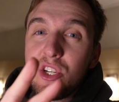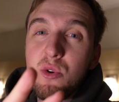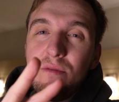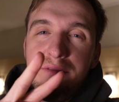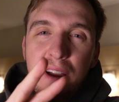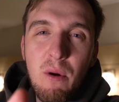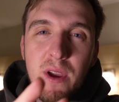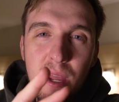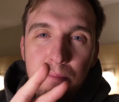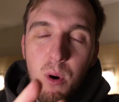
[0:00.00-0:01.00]
two
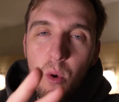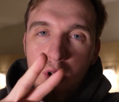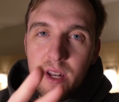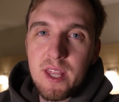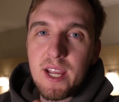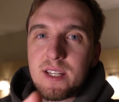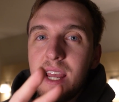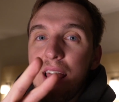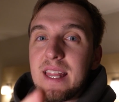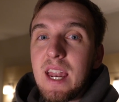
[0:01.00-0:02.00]
very important things
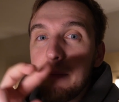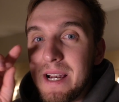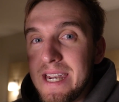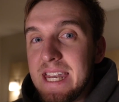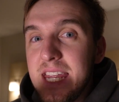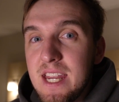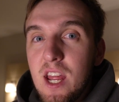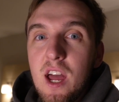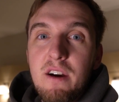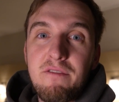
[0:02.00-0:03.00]
that I'm going to need
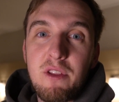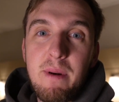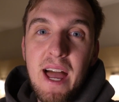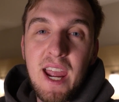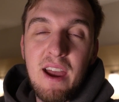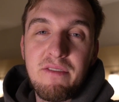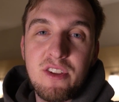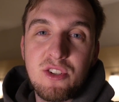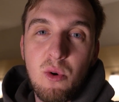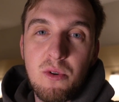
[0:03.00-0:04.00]
for the back half of
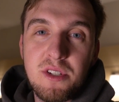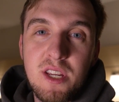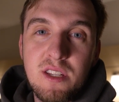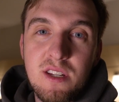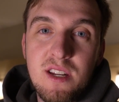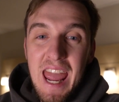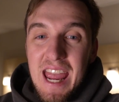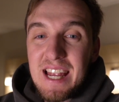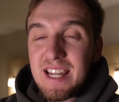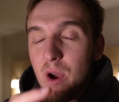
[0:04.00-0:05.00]
this tour season.
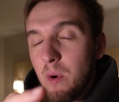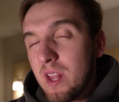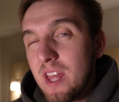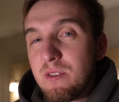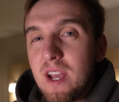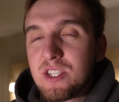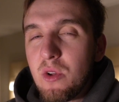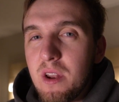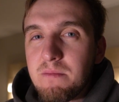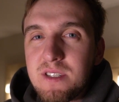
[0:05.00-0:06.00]
And I want to let you guys
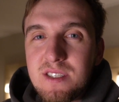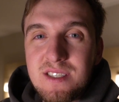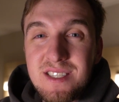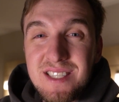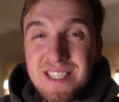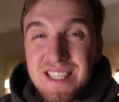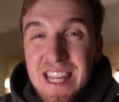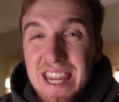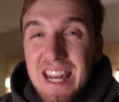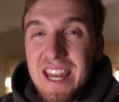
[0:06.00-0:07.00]
know that I'm
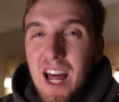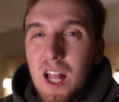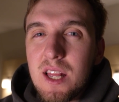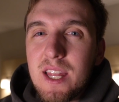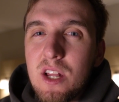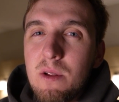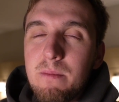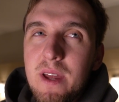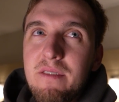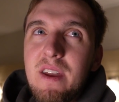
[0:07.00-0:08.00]
sneaking in a little
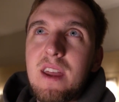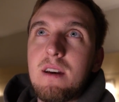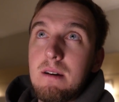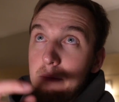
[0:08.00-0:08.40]
bit of a